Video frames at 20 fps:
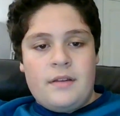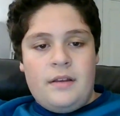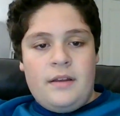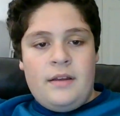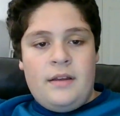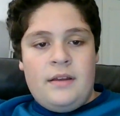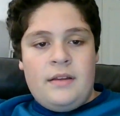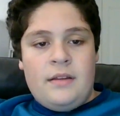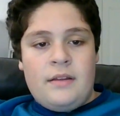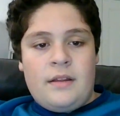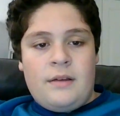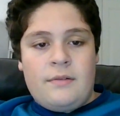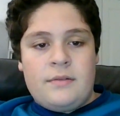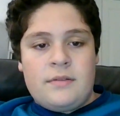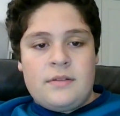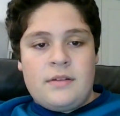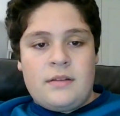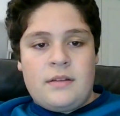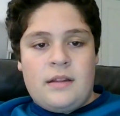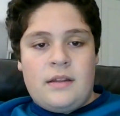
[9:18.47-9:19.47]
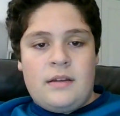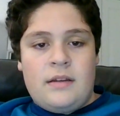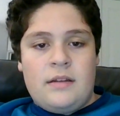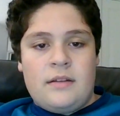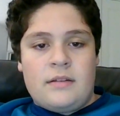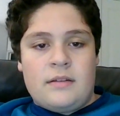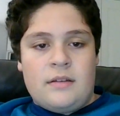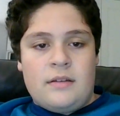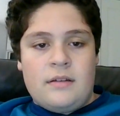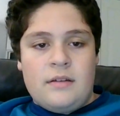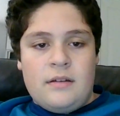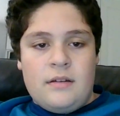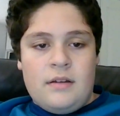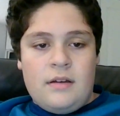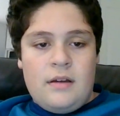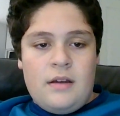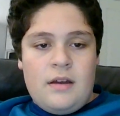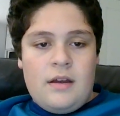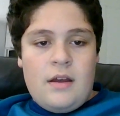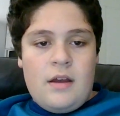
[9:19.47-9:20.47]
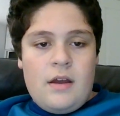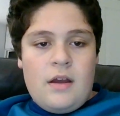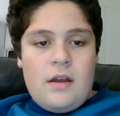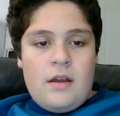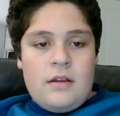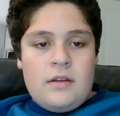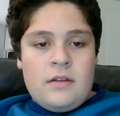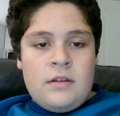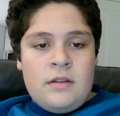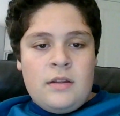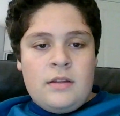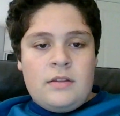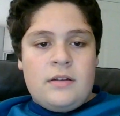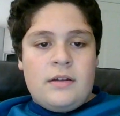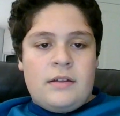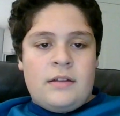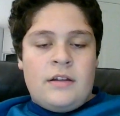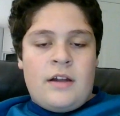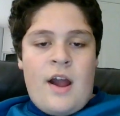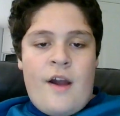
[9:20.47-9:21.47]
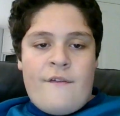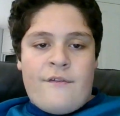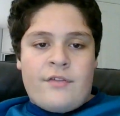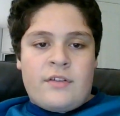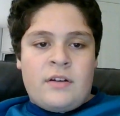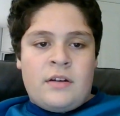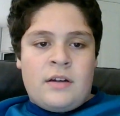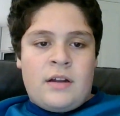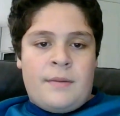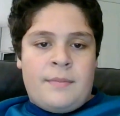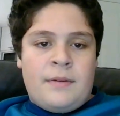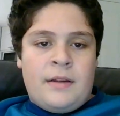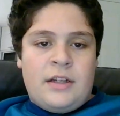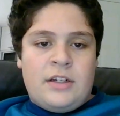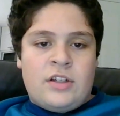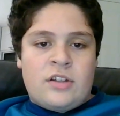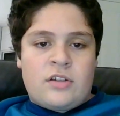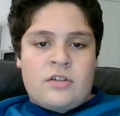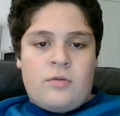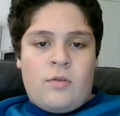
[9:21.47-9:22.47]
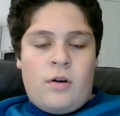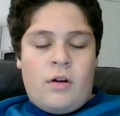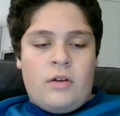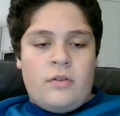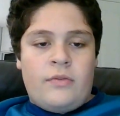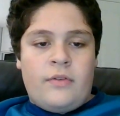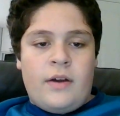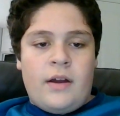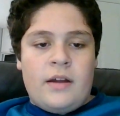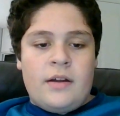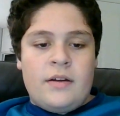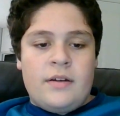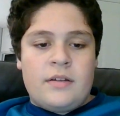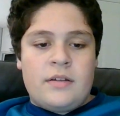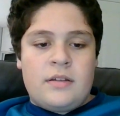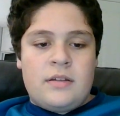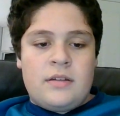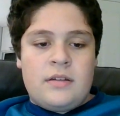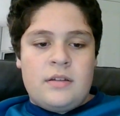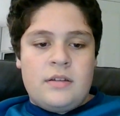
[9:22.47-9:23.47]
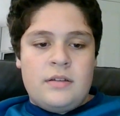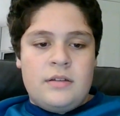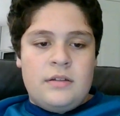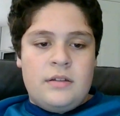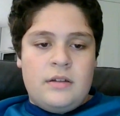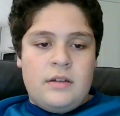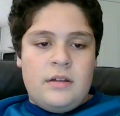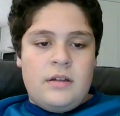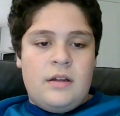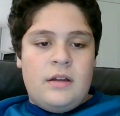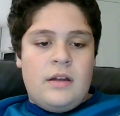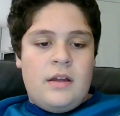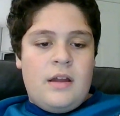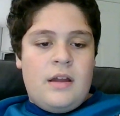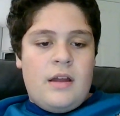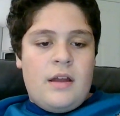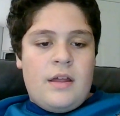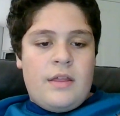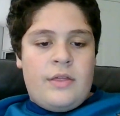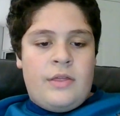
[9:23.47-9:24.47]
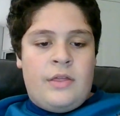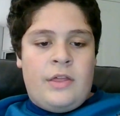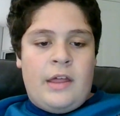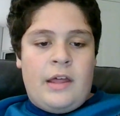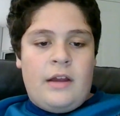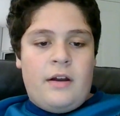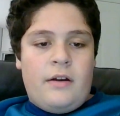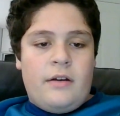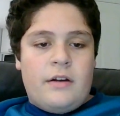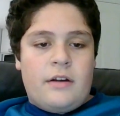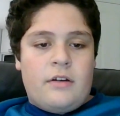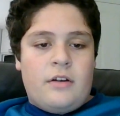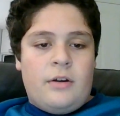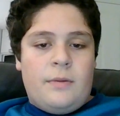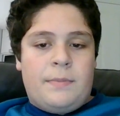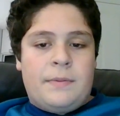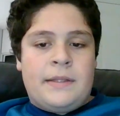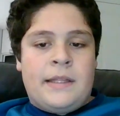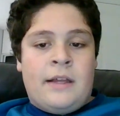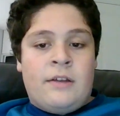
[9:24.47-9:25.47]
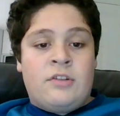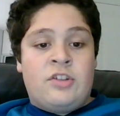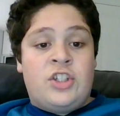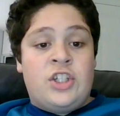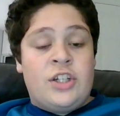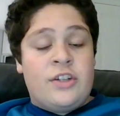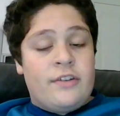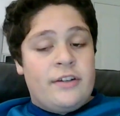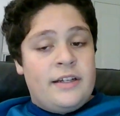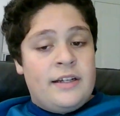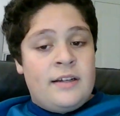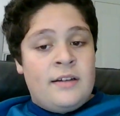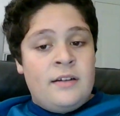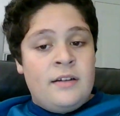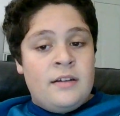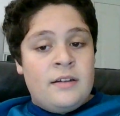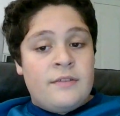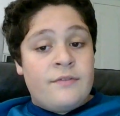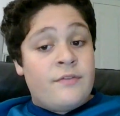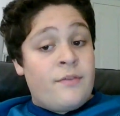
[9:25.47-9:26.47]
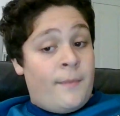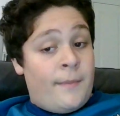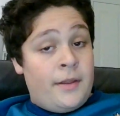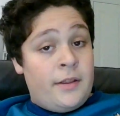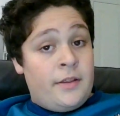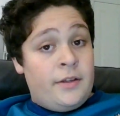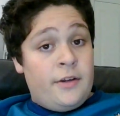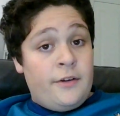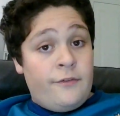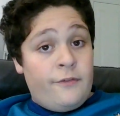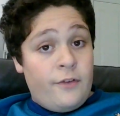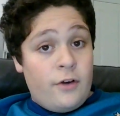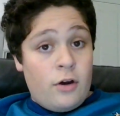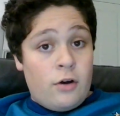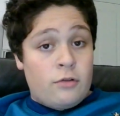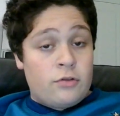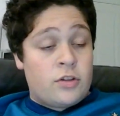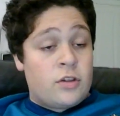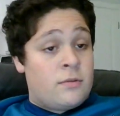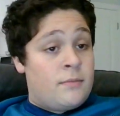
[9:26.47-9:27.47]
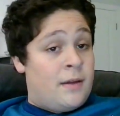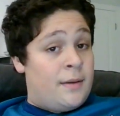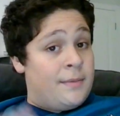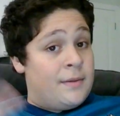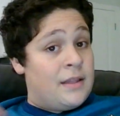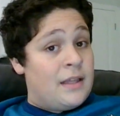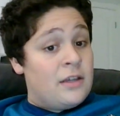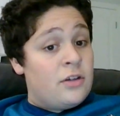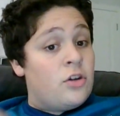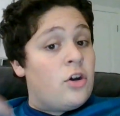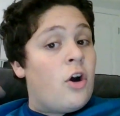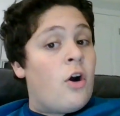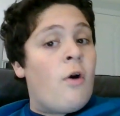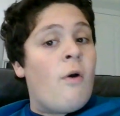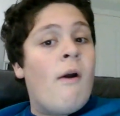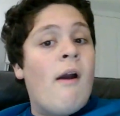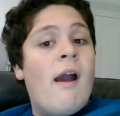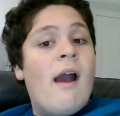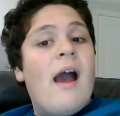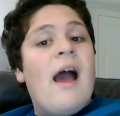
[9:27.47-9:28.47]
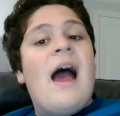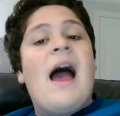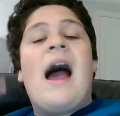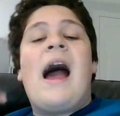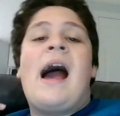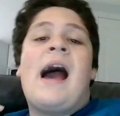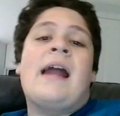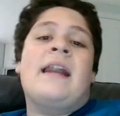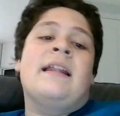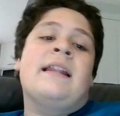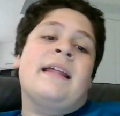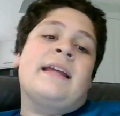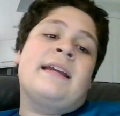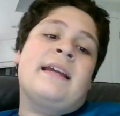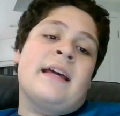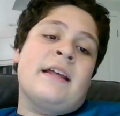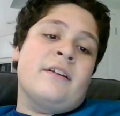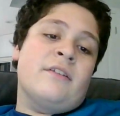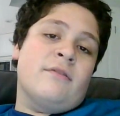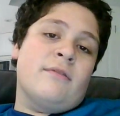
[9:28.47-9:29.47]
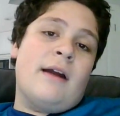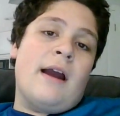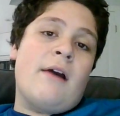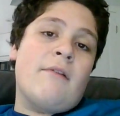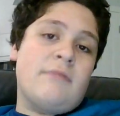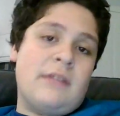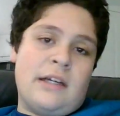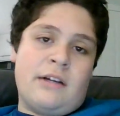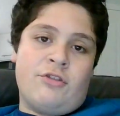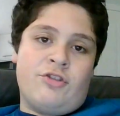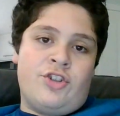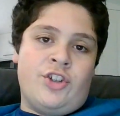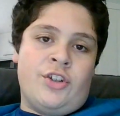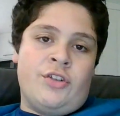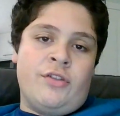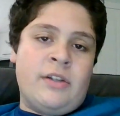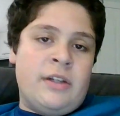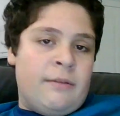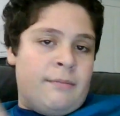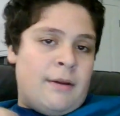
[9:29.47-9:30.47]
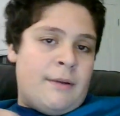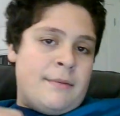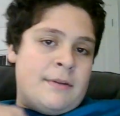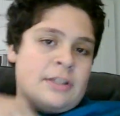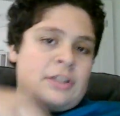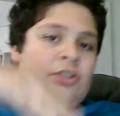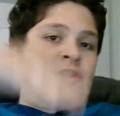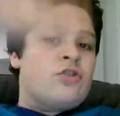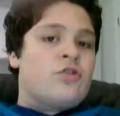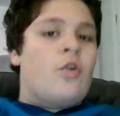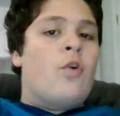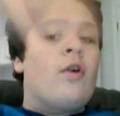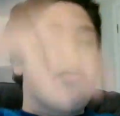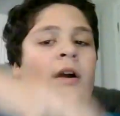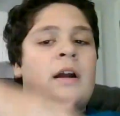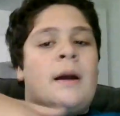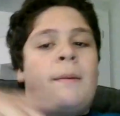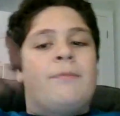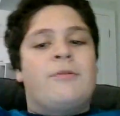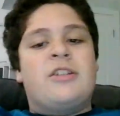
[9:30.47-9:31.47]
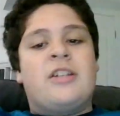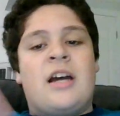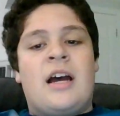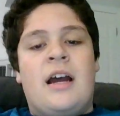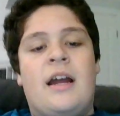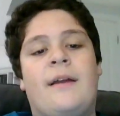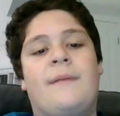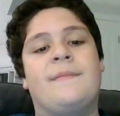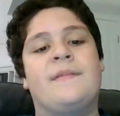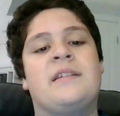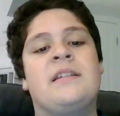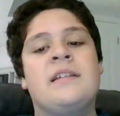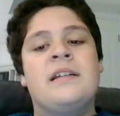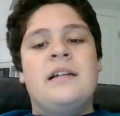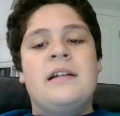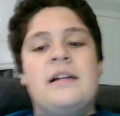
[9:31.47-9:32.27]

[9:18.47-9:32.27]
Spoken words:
No, it was not that easy. Let's look at the African Cup of Nations qualifiers. They are in a group with Algeria. Familiar foe, so maybe they know how to like get around Algeria, maybe score a couple times.